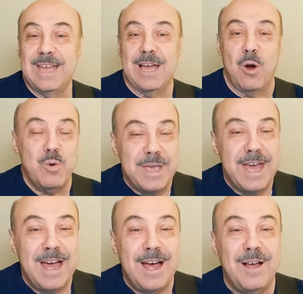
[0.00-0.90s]
Oh,
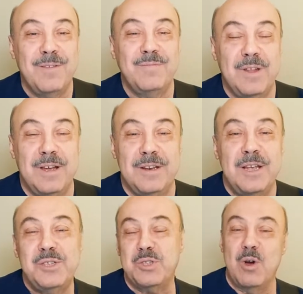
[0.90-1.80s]
yeah, a
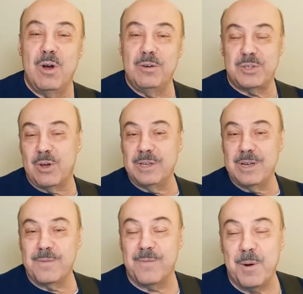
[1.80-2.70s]
nice song
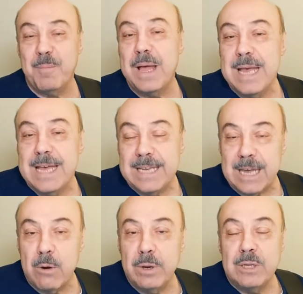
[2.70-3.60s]
there from
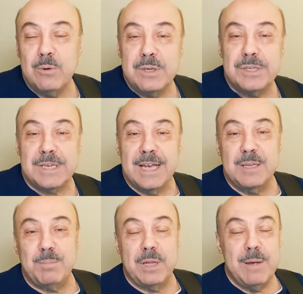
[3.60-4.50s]
Gary Lewis
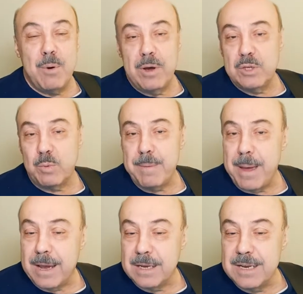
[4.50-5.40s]
and the Playboys way
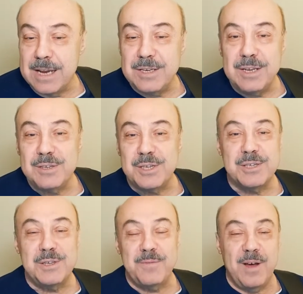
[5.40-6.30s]
back in
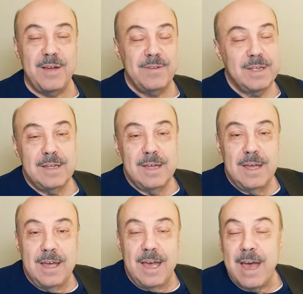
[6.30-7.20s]
1965.
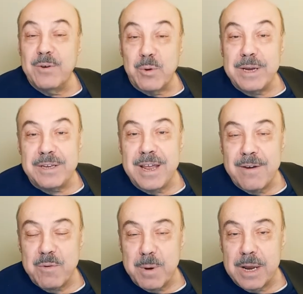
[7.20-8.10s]
Have a great day,
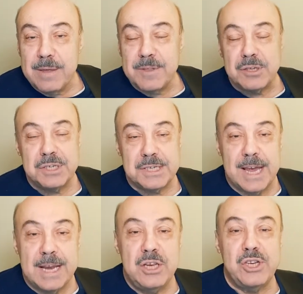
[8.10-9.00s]
everybody. This
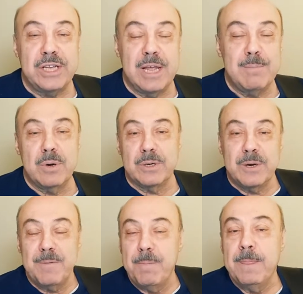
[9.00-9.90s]
is Eddy J.
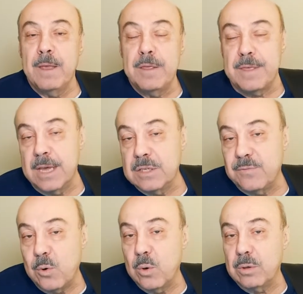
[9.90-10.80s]
Lemberger Thanks
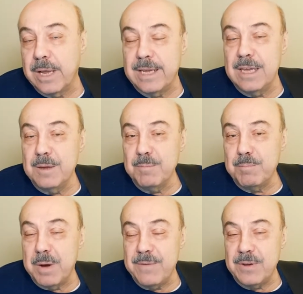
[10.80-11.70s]
for
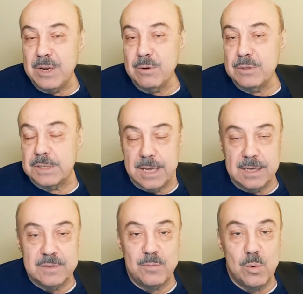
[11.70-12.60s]
liking my videos.
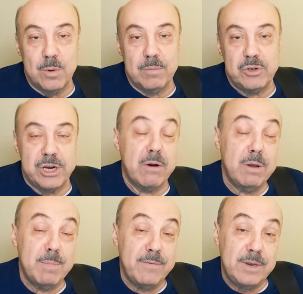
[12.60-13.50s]
Thanks for
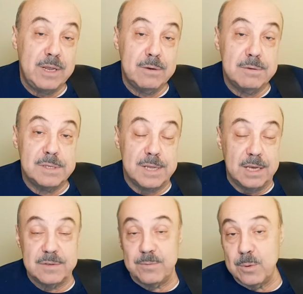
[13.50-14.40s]
sharing my videos.
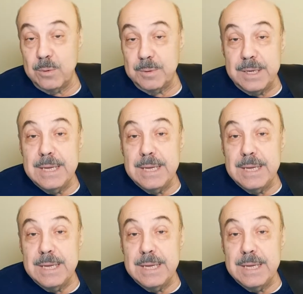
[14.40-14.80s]
Thanks for